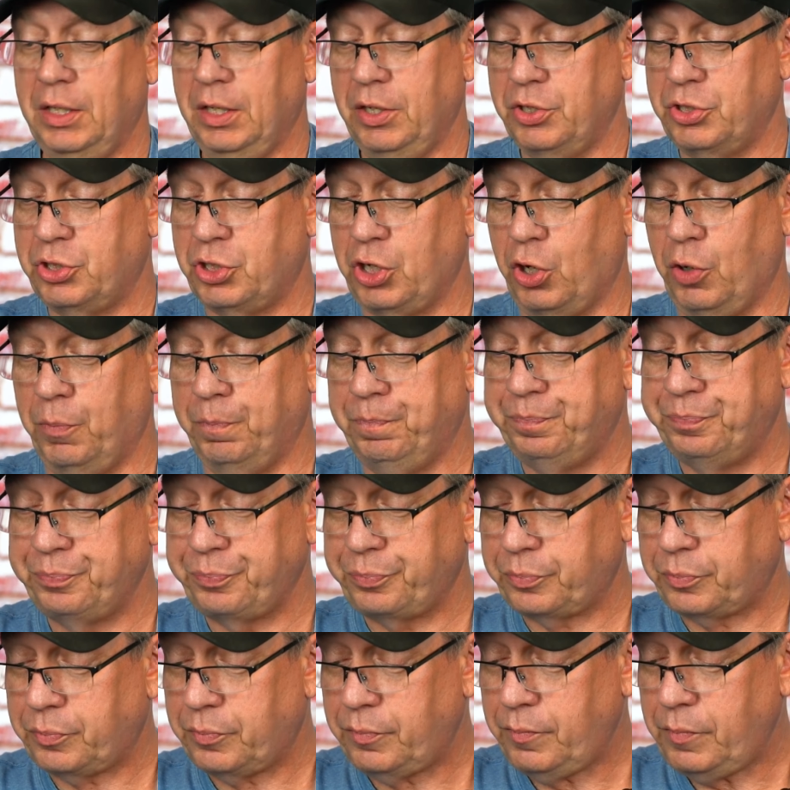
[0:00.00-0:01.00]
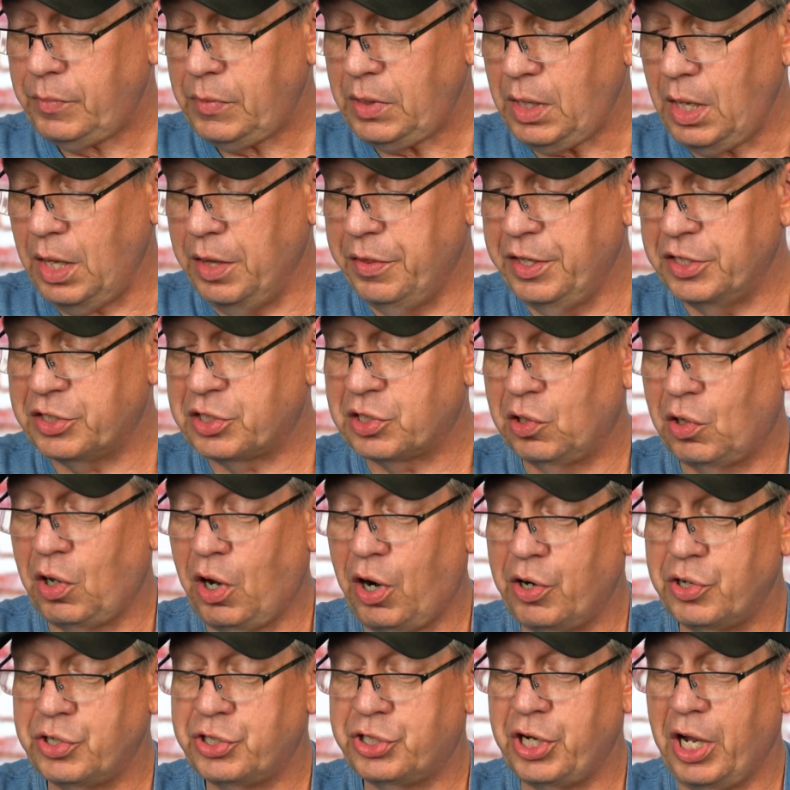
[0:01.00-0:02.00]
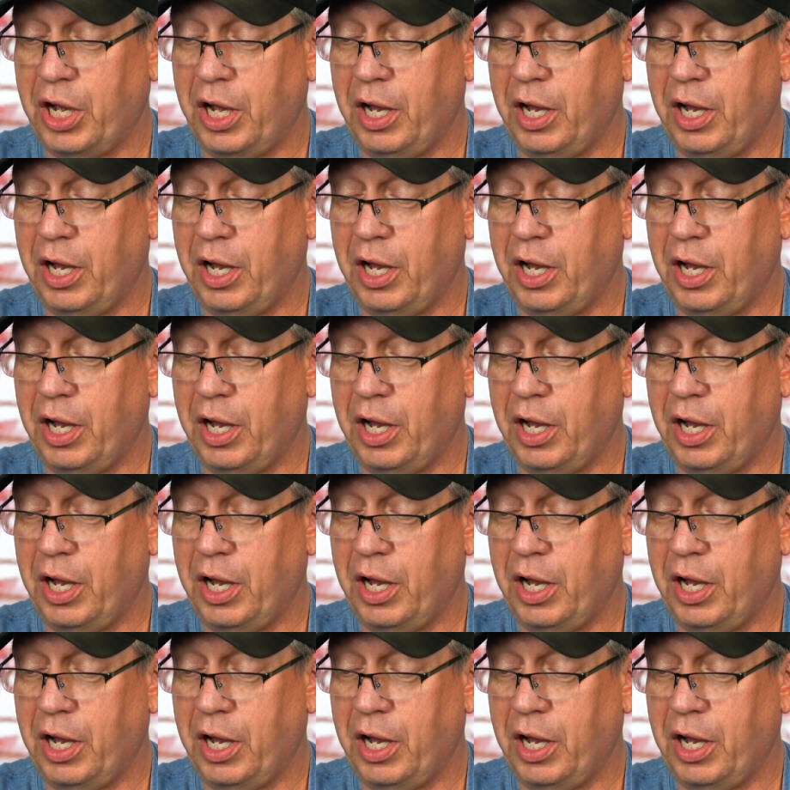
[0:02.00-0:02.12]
So this large